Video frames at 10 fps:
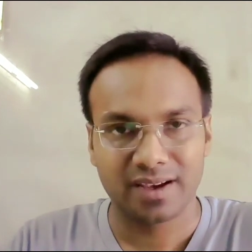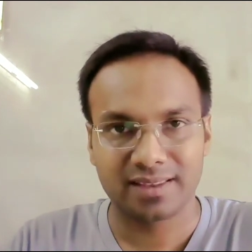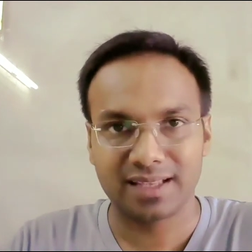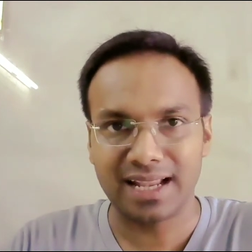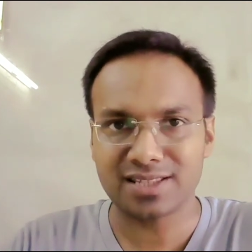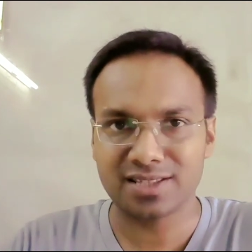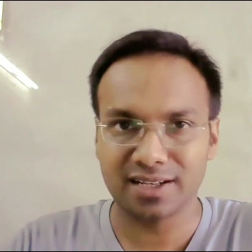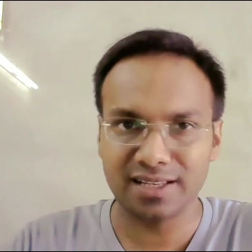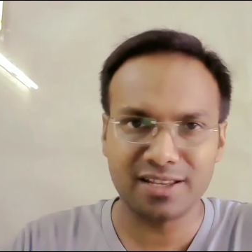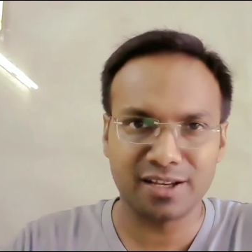In the last
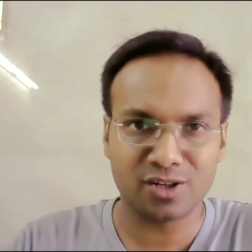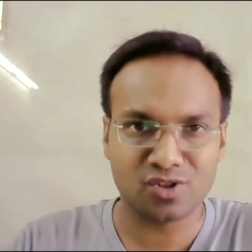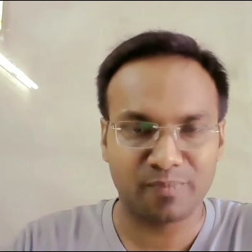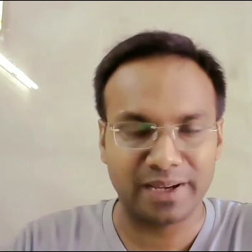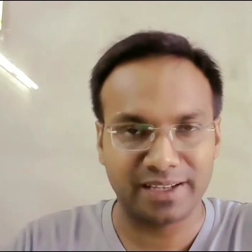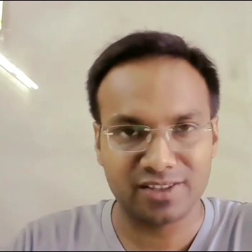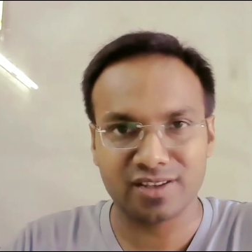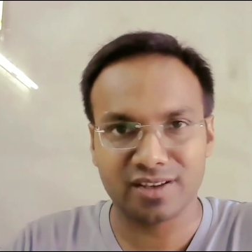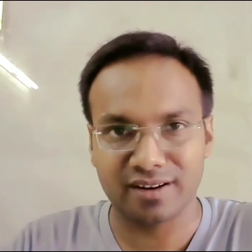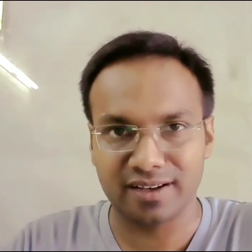thirteen years of my
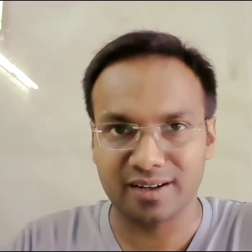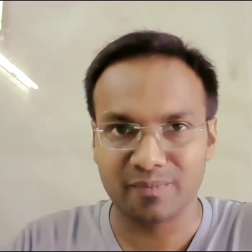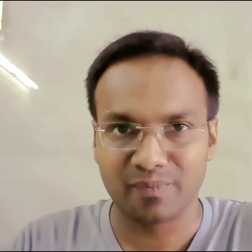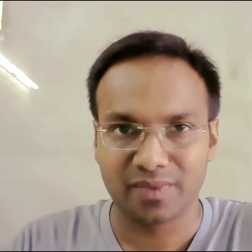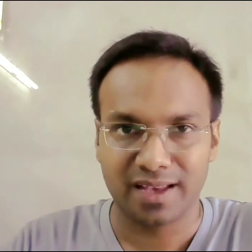teaching career,